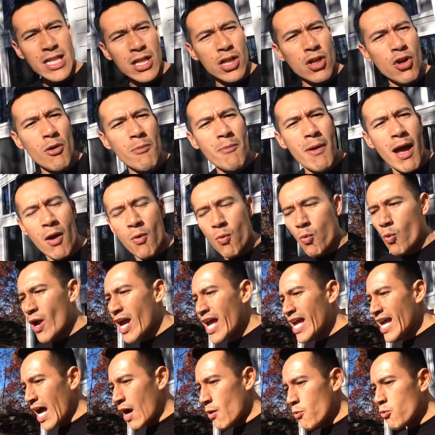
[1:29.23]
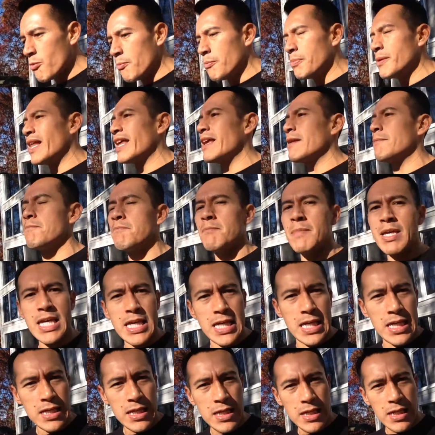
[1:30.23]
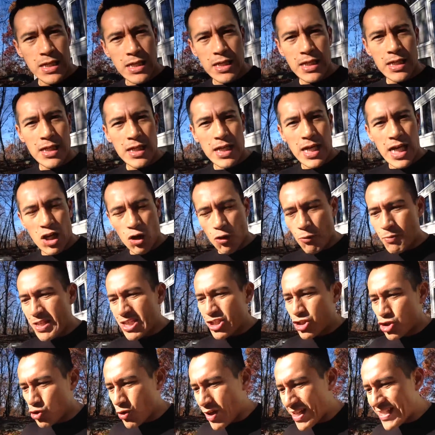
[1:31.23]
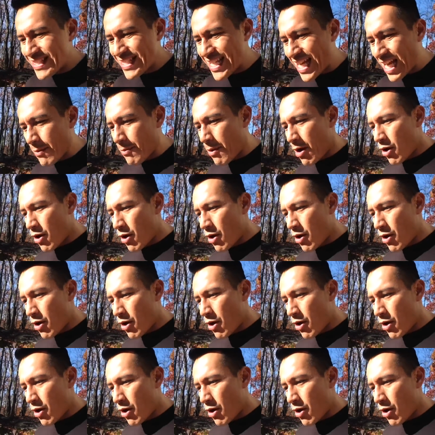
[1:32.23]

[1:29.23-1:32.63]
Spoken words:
didn't go my way, I would blame me and I would be stressed out